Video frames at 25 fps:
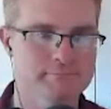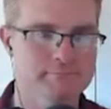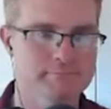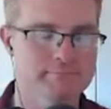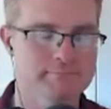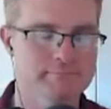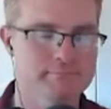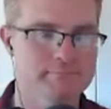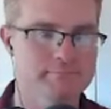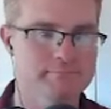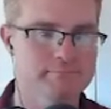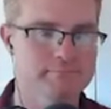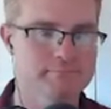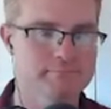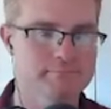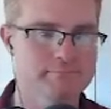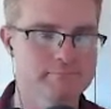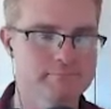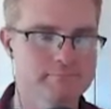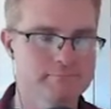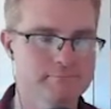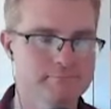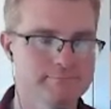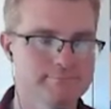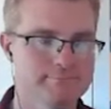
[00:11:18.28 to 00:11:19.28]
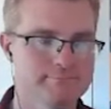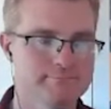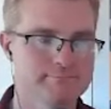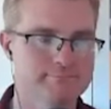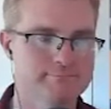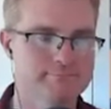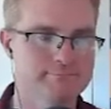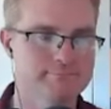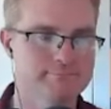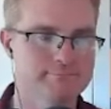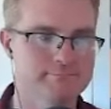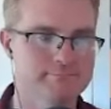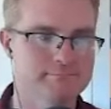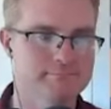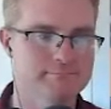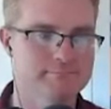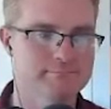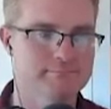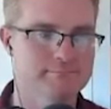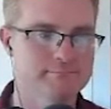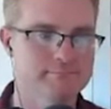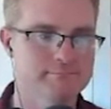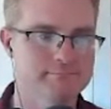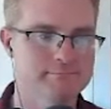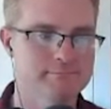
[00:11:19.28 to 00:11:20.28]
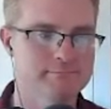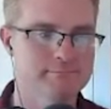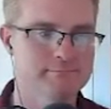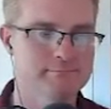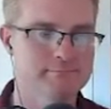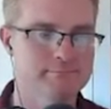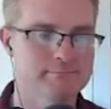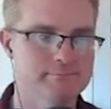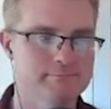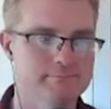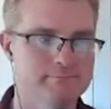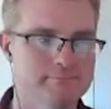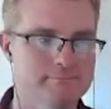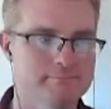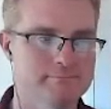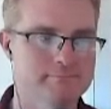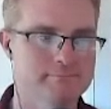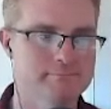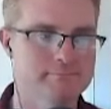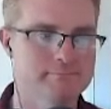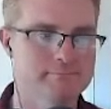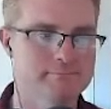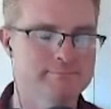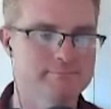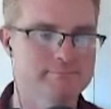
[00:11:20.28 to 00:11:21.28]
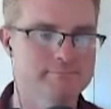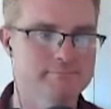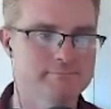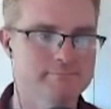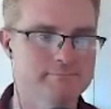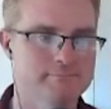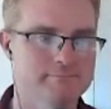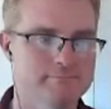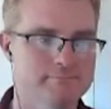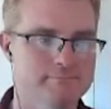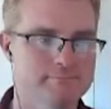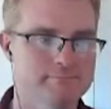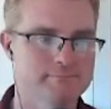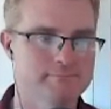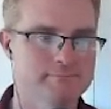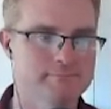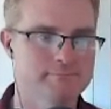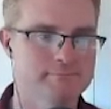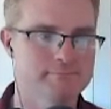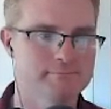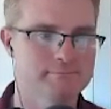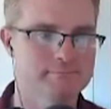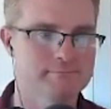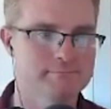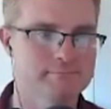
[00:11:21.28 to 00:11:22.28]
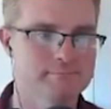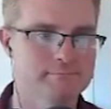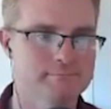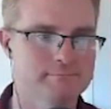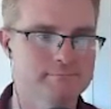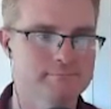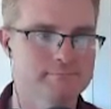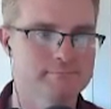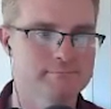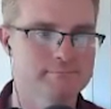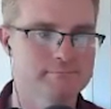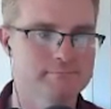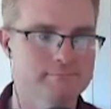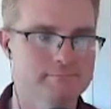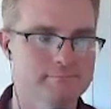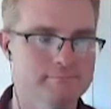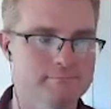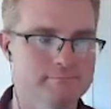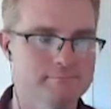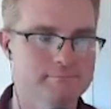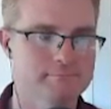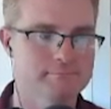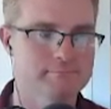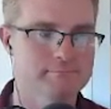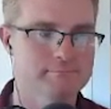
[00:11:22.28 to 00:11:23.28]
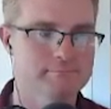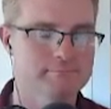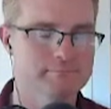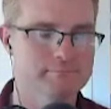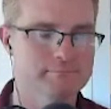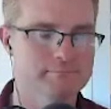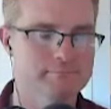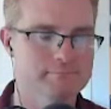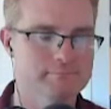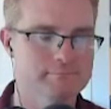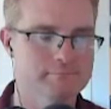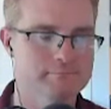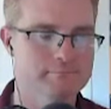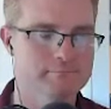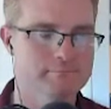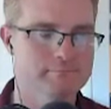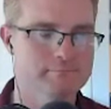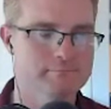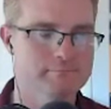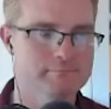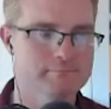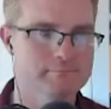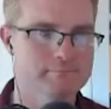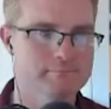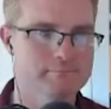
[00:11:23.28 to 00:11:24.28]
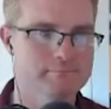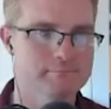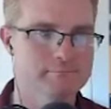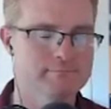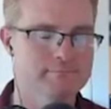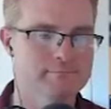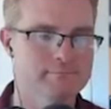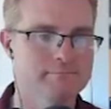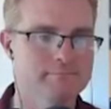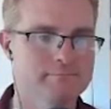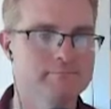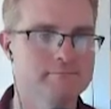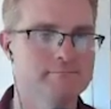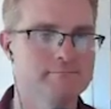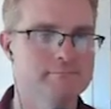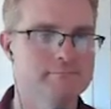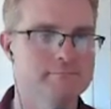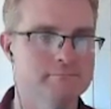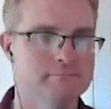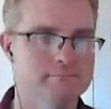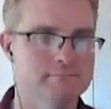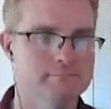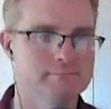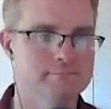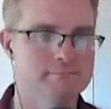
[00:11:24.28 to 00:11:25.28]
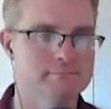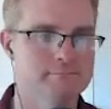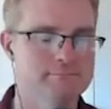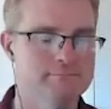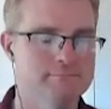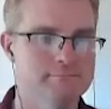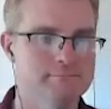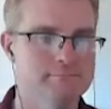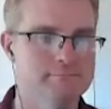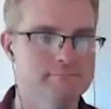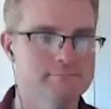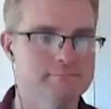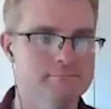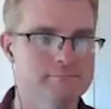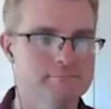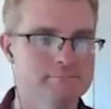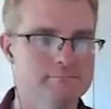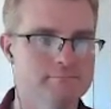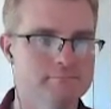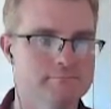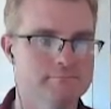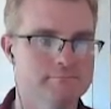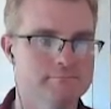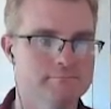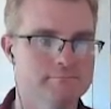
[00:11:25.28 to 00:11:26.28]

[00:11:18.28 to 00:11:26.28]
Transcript: (not speaking)